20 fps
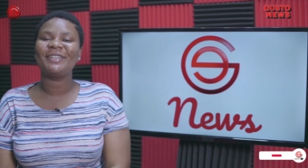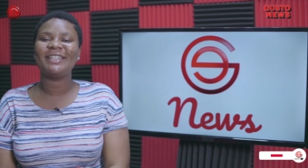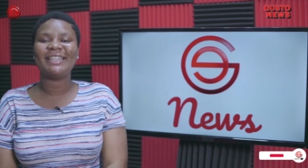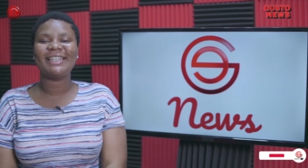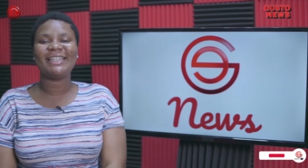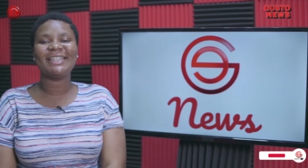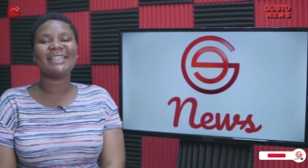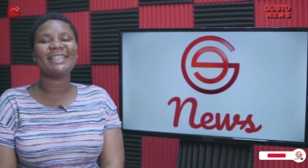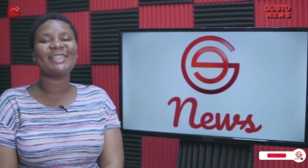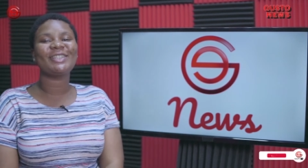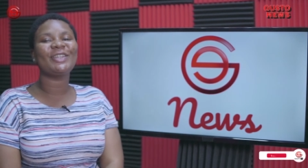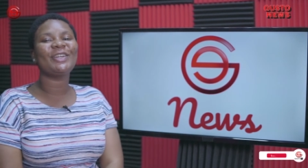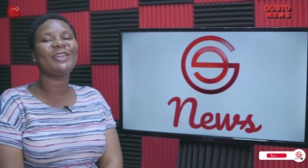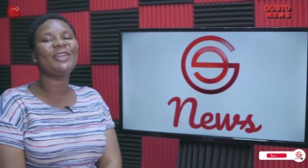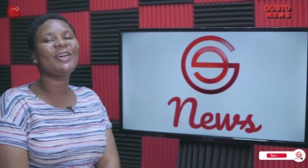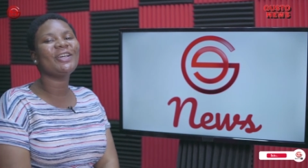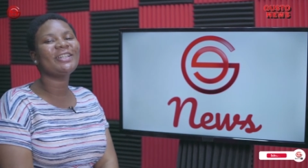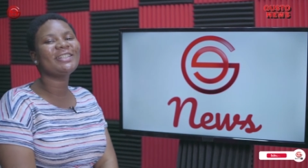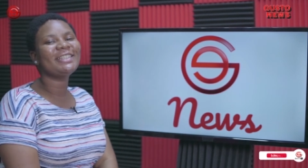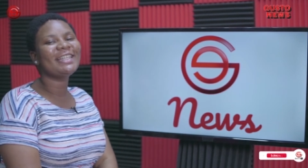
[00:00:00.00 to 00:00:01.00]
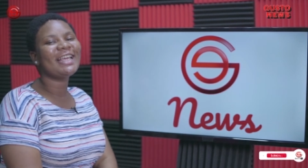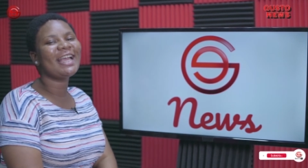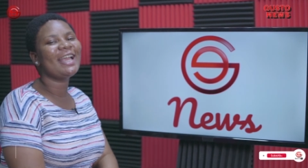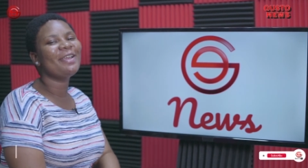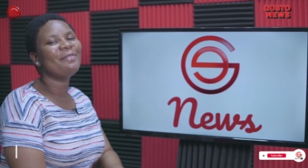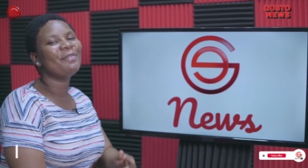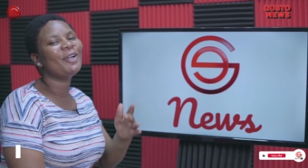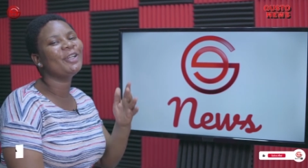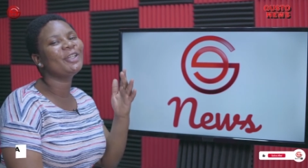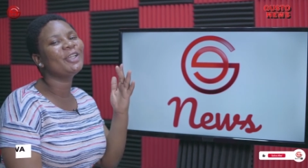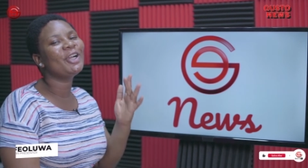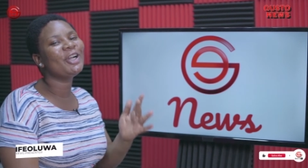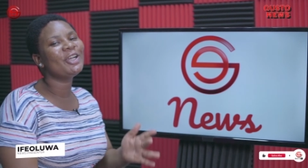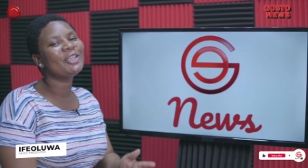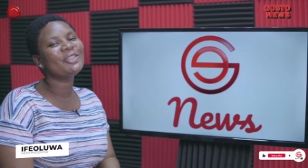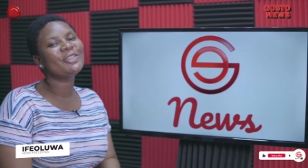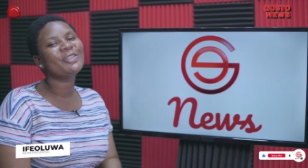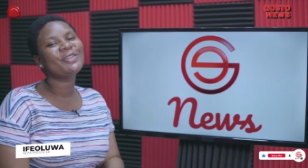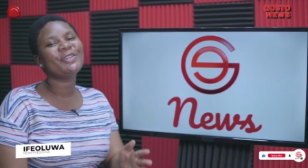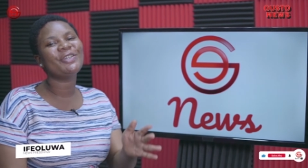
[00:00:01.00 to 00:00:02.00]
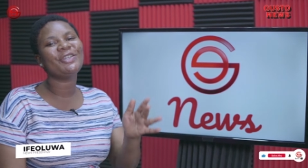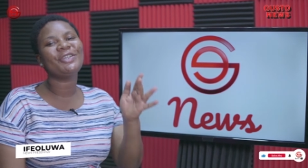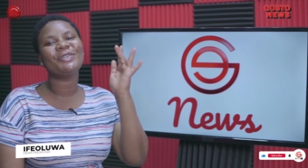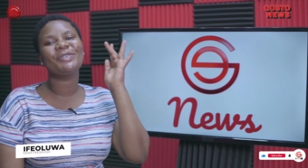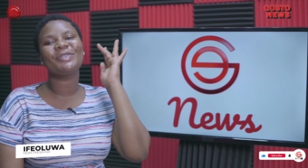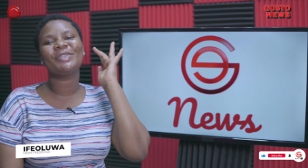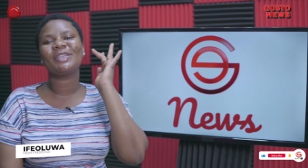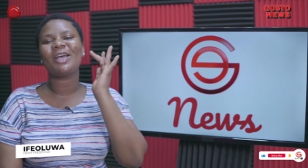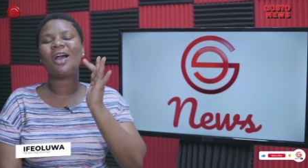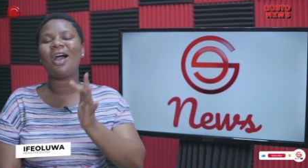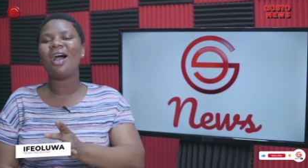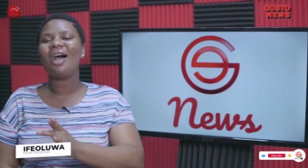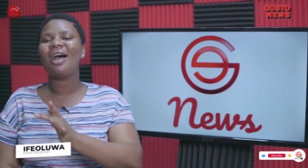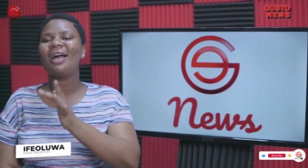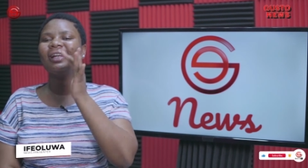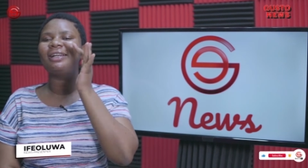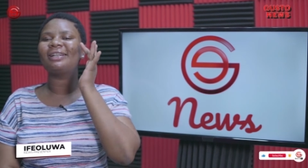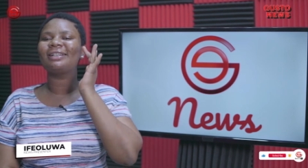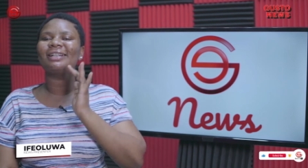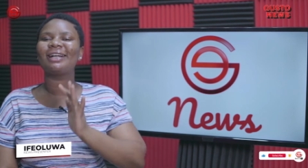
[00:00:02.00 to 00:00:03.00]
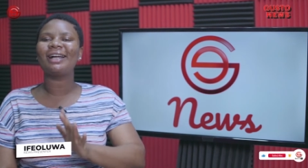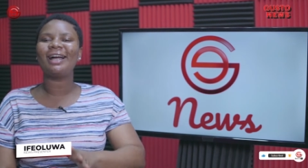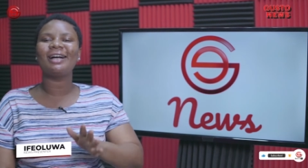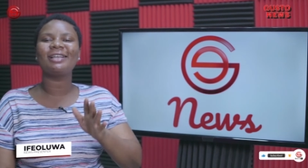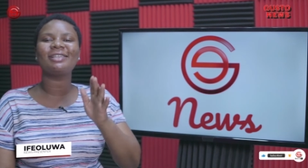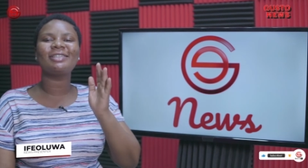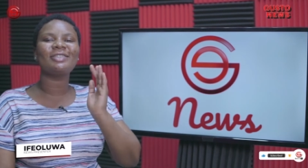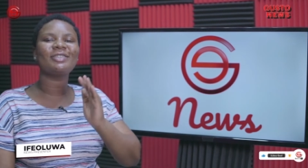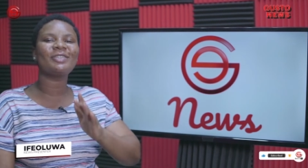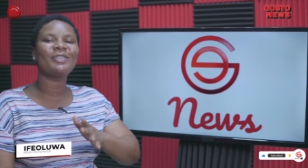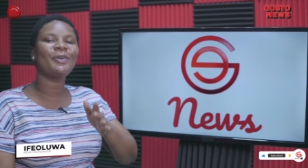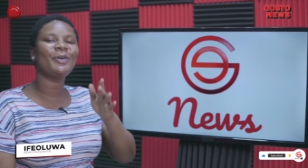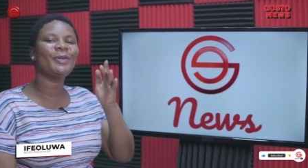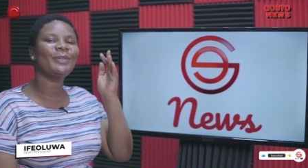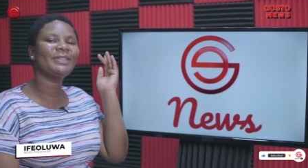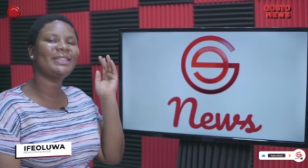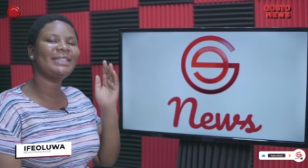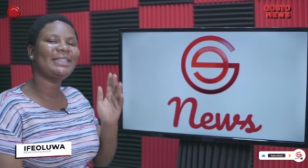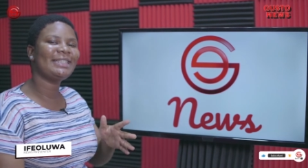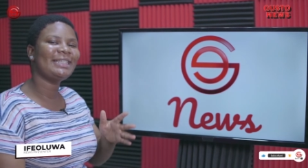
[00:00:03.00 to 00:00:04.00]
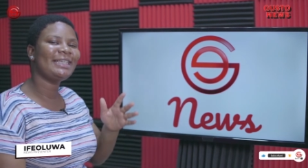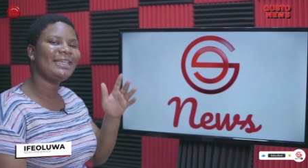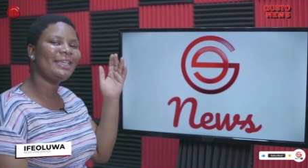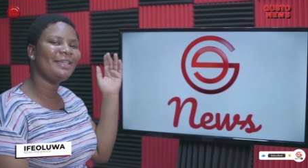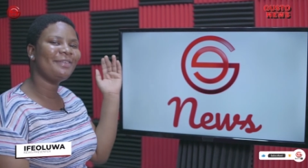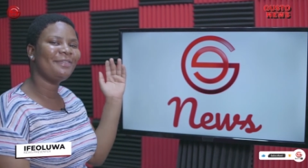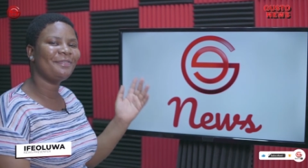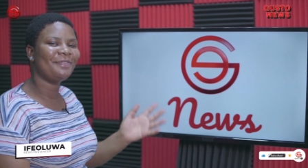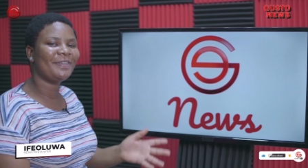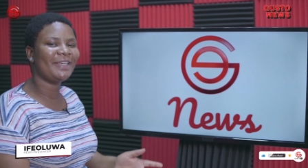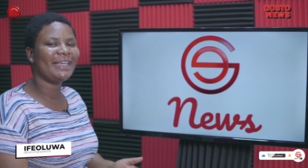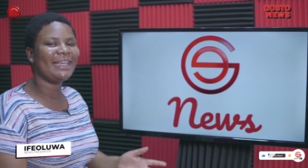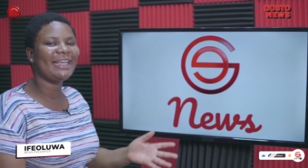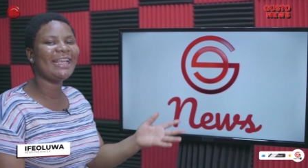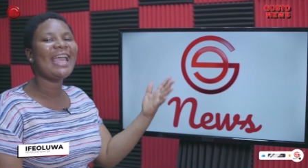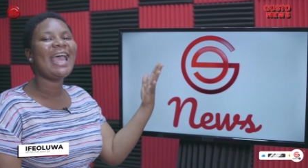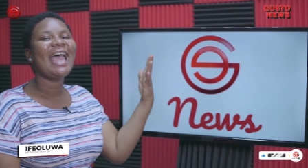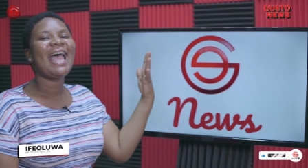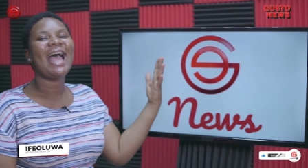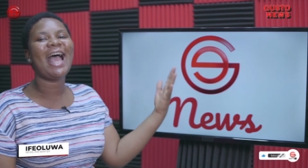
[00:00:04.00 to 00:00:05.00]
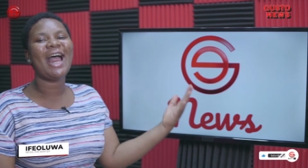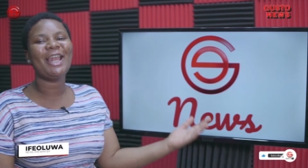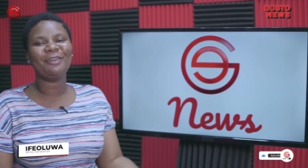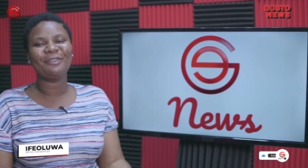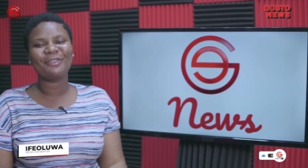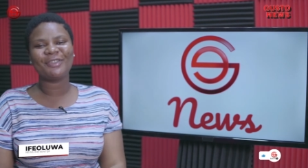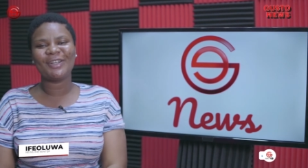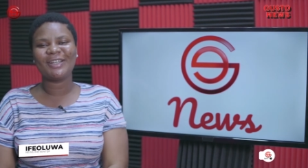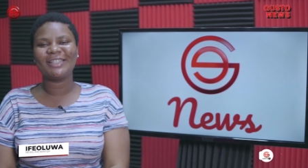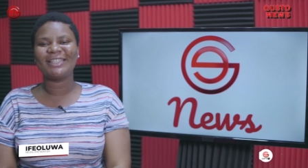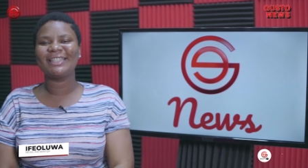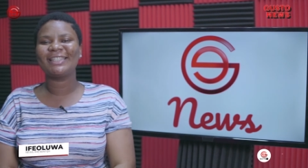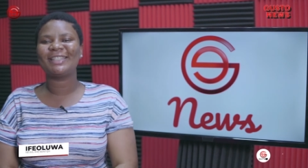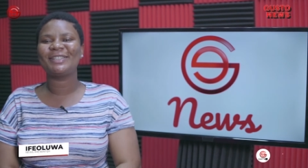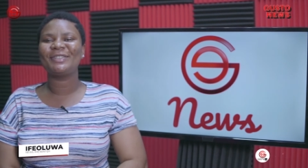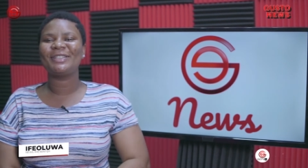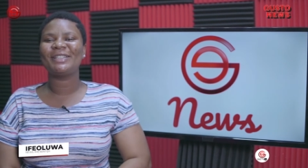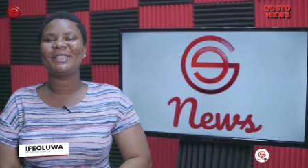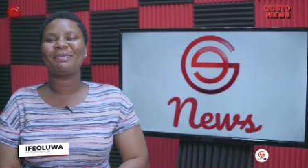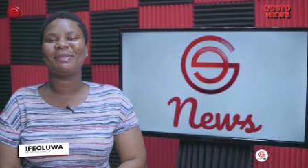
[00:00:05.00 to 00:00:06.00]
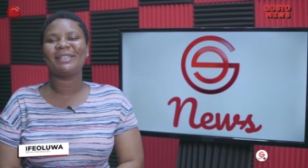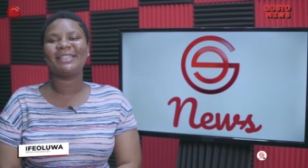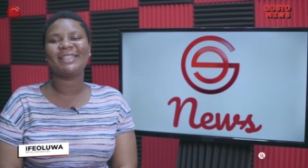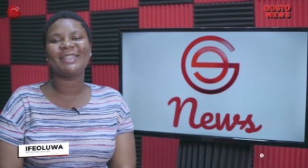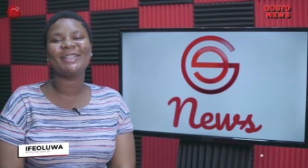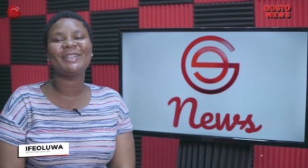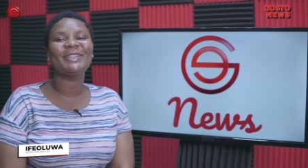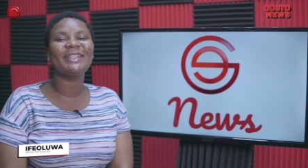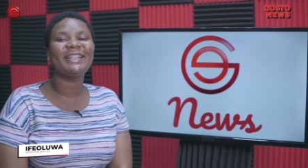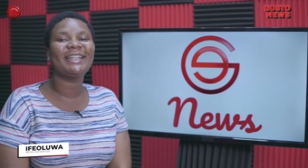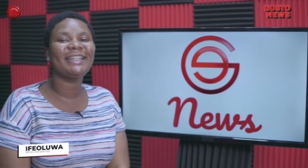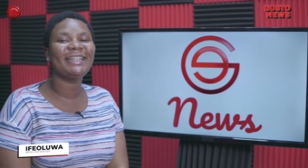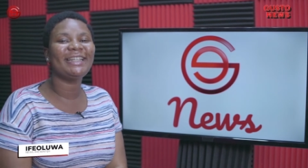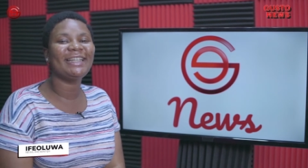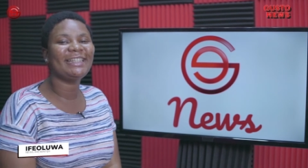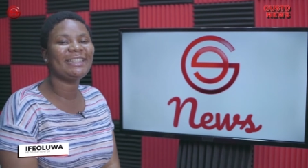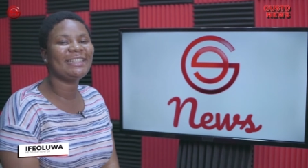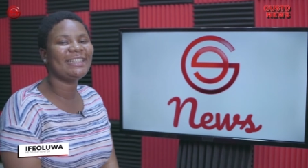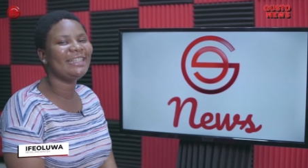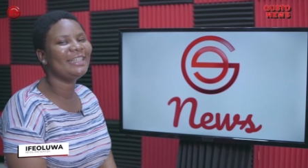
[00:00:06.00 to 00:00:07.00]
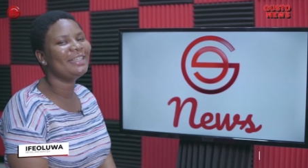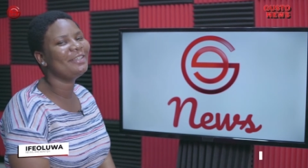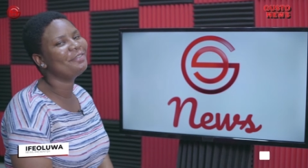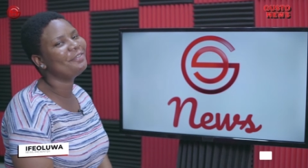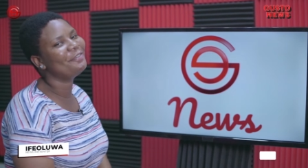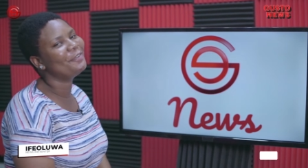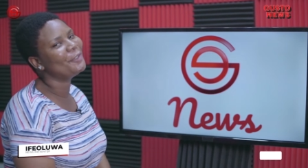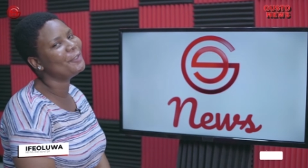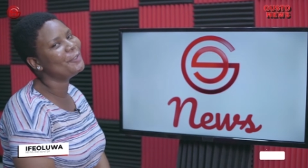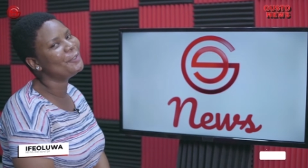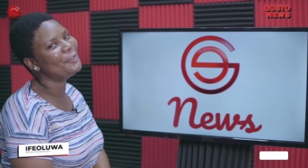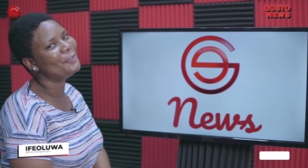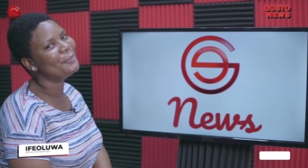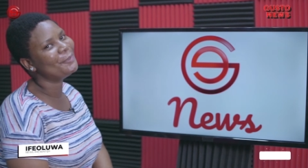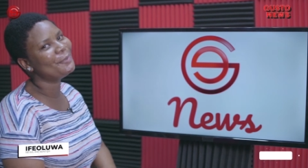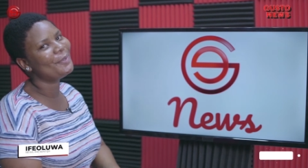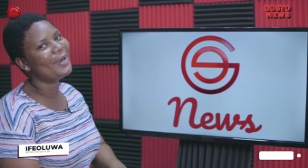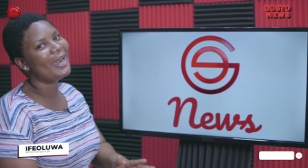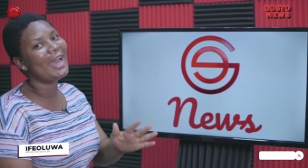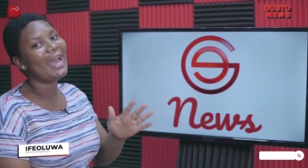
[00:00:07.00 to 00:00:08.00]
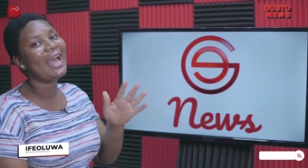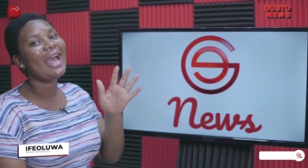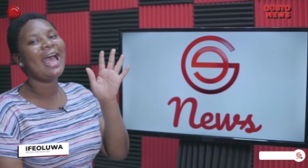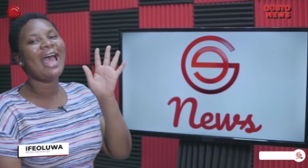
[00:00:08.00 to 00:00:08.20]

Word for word: This is another time on Gusto News on Gusto TV. And of course, it's to this particular lady, Ifelua.